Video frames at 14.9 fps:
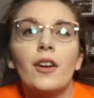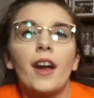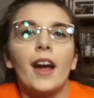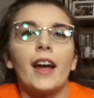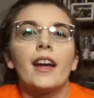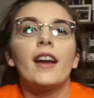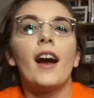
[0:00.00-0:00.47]

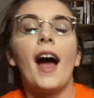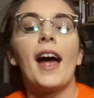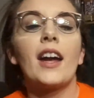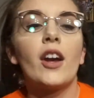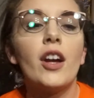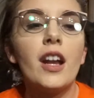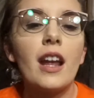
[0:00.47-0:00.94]
Okay, I
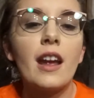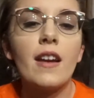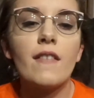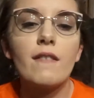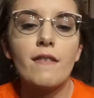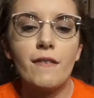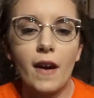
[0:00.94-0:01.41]
couldn't
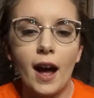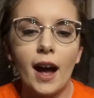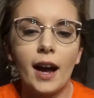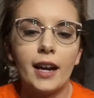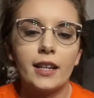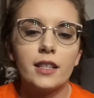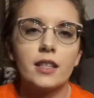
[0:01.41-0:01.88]

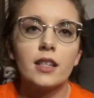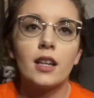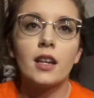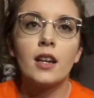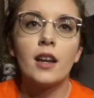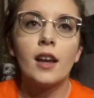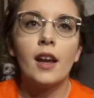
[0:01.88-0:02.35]
find
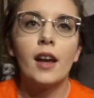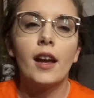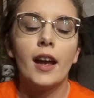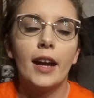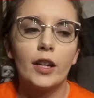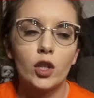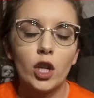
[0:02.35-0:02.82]

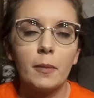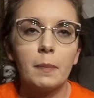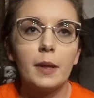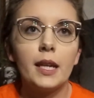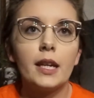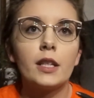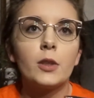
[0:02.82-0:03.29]
a
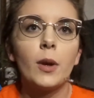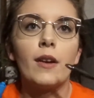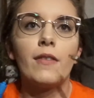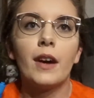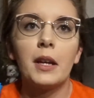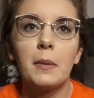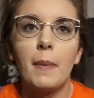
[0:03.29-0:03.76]
Sharpie, so I
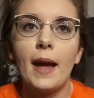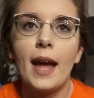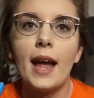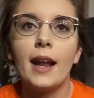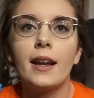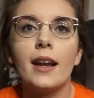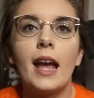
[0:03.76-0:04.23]
found a
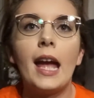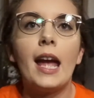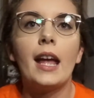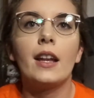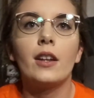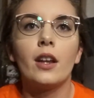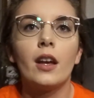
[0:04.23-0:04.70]
pen
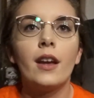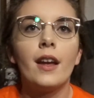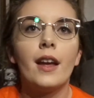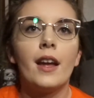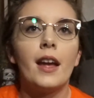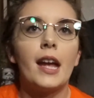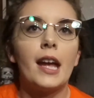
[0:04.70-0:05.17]
and
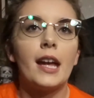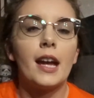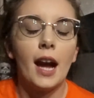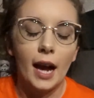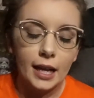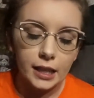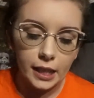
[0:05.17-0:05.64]
a
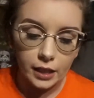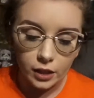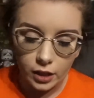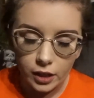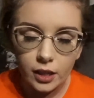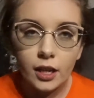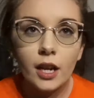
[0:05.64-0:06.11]

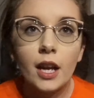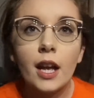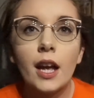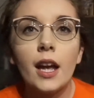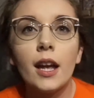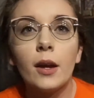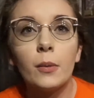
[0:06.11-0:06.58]
highlighter,
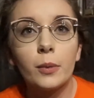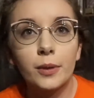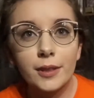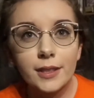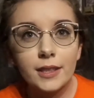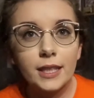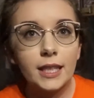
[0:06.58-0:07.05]
and we'll
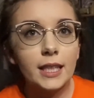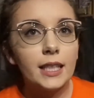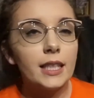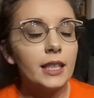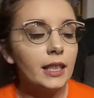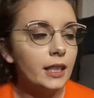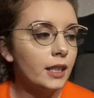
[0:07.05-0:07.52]
see